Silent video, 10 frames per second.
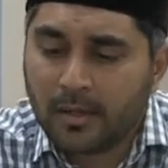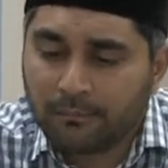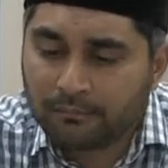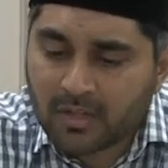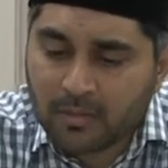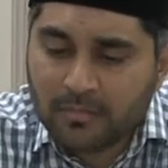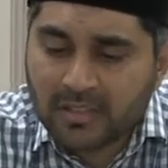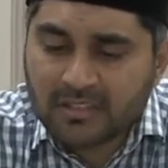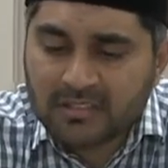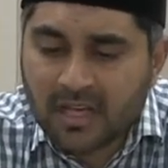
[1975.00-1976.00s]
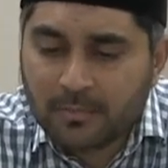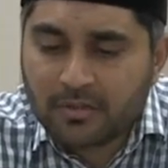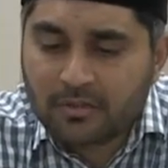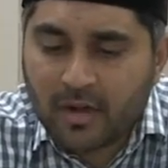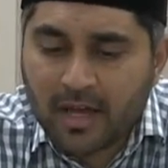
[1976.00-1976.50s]
Mirza Sahib is
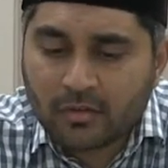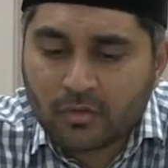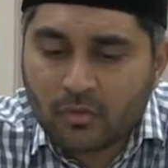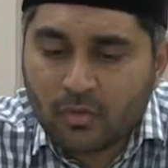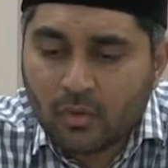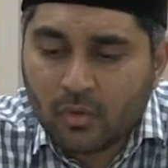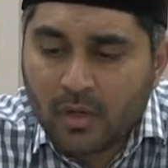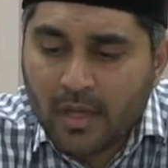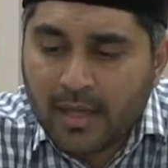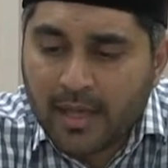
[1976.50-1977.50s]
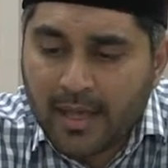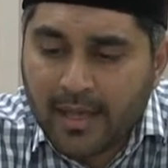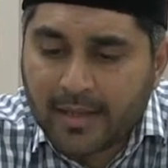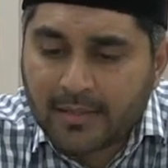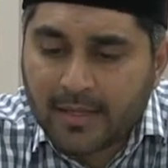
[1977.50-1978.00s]
trying to do,
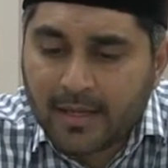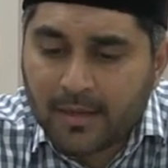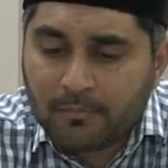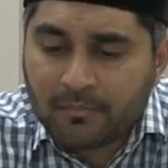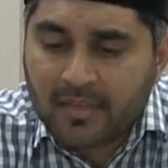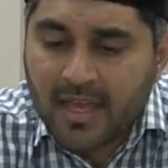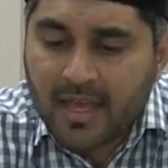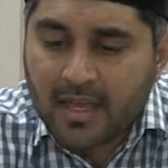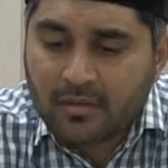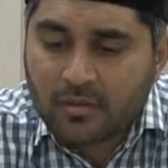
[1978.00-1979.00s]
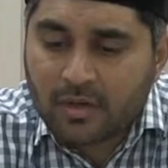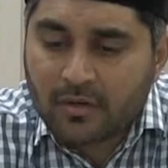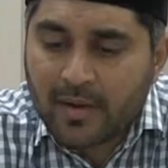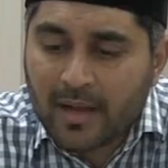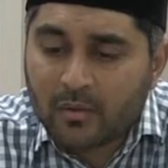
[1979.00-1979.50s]
and they turned
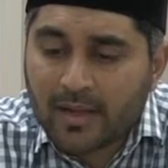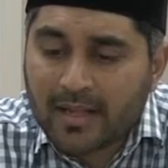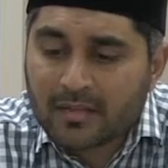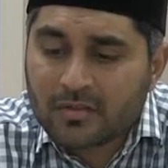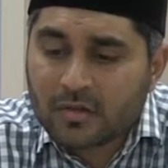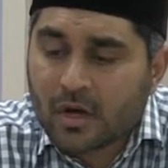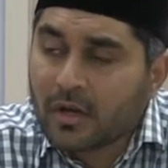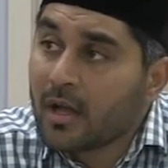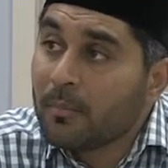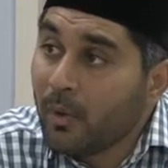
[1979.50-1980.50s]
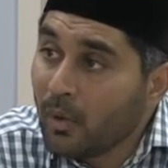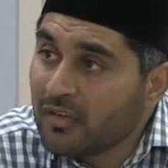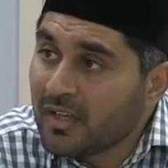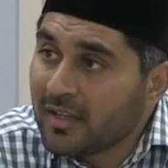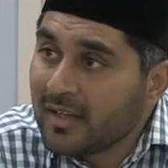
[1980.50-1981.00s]
around and start
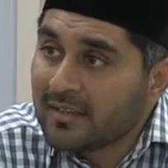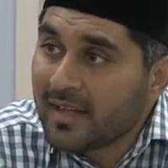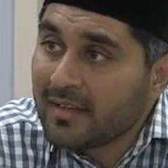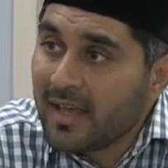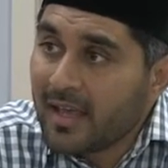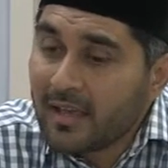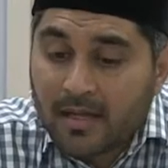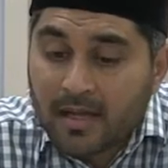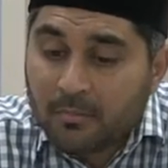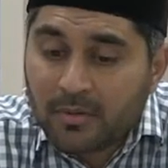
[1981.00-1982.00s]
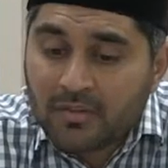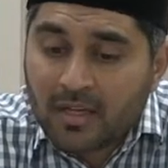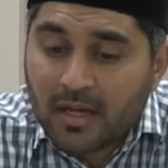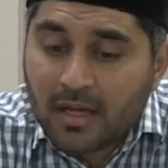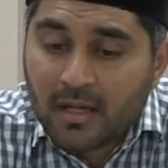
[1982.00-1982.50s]
opposing this, and
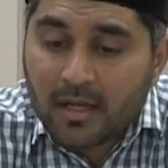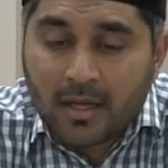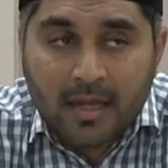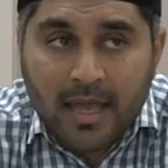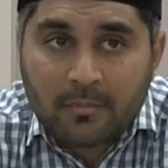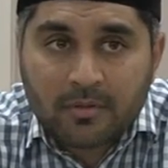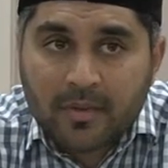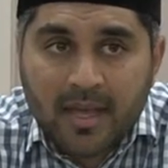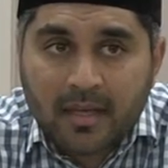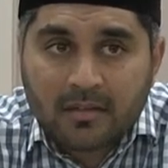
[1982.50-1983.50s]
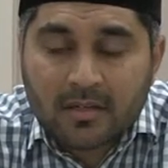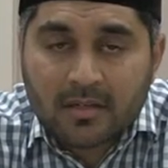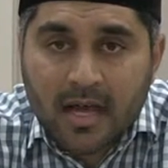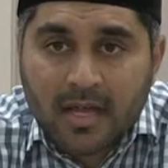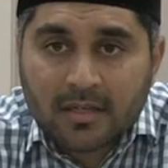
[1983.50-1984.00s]
Mirza Ahmad Beg did not